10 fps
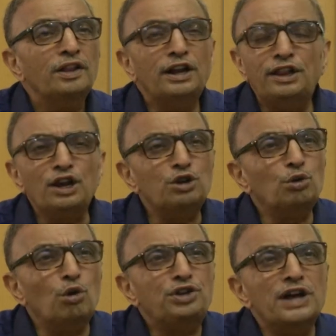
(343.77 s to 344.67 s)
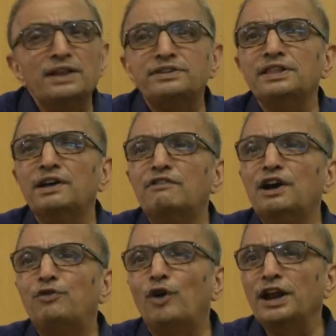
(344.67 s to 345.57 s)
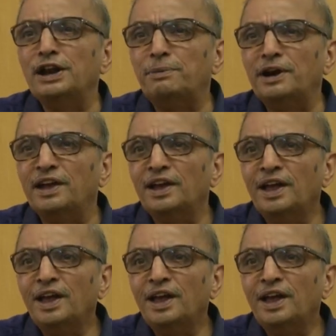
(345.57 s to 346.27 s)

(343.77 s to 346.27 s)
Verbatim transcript: that there is no chance in the world for anybody